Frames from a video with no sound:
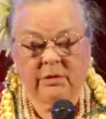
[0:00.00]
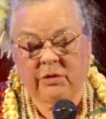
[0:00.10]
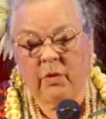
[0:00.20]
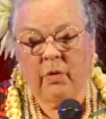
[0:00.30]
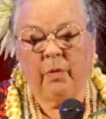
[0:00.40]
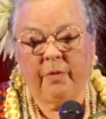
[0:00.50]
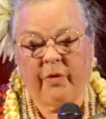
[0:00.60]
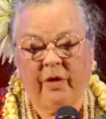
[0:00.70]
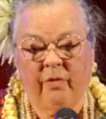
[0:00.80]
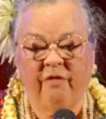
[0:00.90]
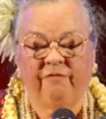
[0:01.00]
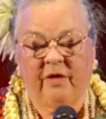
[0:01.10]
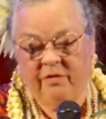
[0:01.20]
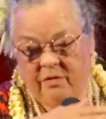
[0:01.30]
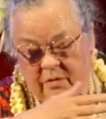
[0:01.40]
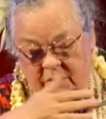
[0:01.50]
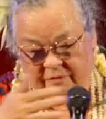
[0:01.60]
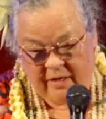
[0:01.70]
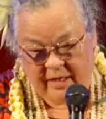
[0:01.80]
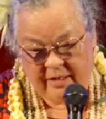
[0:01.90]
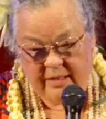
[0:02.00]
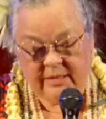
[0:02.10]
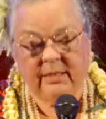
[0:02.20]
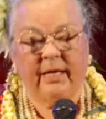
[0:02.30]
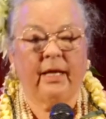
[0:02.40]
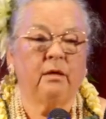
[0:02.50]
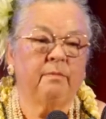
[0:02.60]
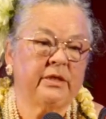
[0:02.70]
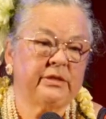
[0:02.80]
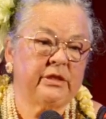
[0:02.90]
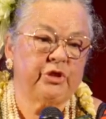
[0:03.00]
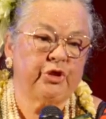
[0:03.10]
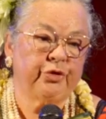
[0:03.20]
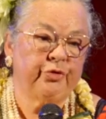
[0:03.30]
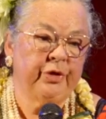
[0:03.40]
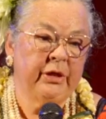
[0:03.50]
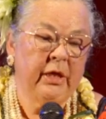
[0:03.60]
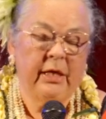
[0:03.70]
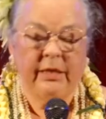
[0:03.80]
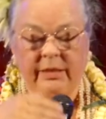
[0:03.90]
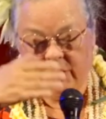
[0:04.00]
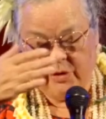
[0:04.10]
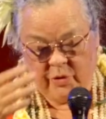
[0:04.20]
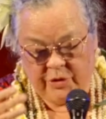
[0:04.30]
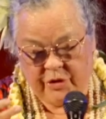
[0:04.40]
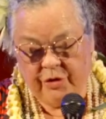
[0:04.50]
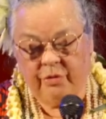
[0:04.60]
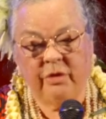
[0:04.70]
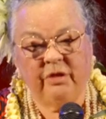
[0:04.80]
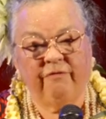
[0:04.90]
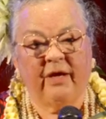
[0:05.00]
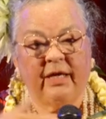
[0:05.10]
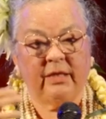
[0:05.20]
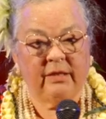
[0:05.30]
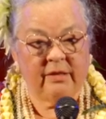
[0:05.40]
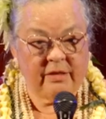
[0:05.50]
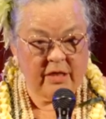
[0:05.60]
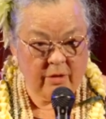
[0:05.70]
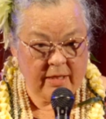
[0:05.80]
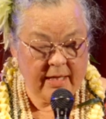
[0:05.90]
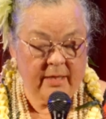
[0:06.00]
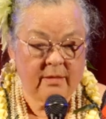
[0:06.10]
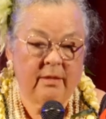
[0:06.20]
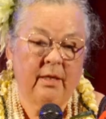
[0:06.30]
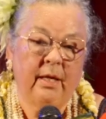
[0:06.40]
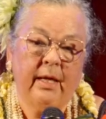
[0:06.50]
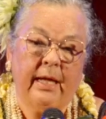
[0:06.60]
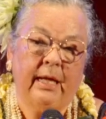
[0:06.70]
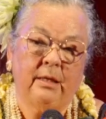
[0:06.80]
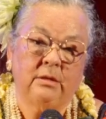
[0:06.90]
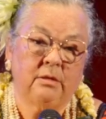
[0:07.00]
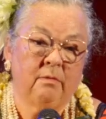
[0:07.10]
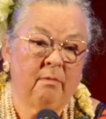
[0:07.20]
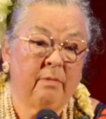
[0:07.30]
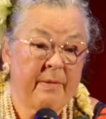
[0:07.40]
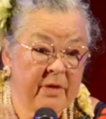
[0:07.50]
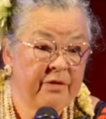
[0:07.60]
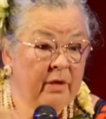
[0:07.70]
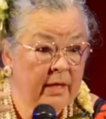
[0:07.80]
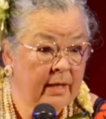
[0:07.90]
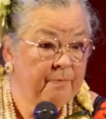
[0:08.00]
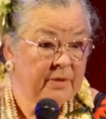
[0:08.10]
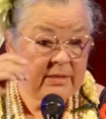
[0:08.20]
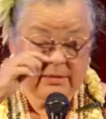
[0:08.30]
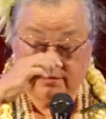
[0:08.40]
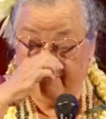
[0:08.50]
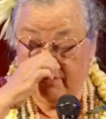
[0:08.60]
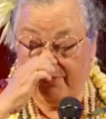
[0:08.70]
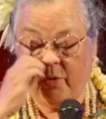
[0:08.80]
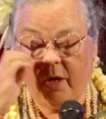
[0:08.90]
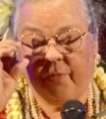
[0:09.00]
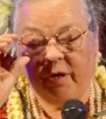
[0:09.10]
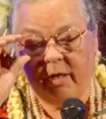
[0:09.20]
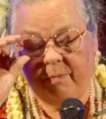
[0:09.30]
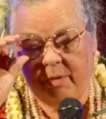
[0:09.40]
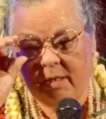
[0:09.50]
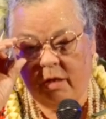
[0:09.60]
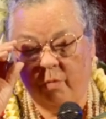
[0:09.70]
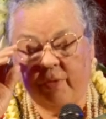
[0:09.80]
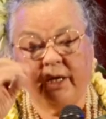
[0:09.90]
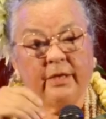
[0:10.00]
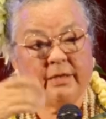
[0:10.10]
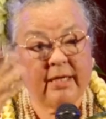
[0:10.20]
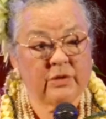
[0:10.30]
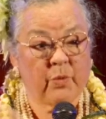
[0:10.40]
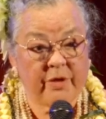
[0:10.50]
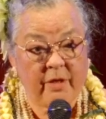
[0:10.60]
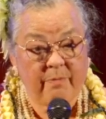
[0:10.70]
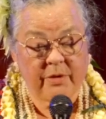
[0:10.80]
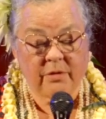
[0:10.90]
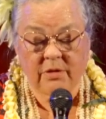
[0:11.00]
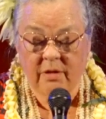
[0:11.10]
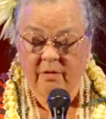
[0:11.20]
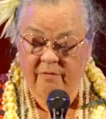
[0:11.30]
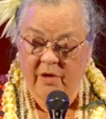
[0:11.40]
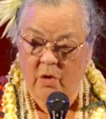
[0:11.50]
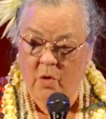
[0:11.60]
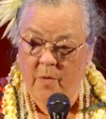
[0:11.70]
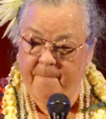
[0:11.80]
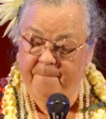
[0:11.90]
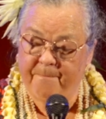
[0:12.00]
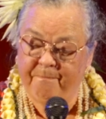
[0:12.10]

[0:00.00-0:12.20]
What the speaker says: So great-grandfather divided his land amongst his children. Those children divided their land, and my mother got a piece of the property of Kaumana, and that's where they built their home.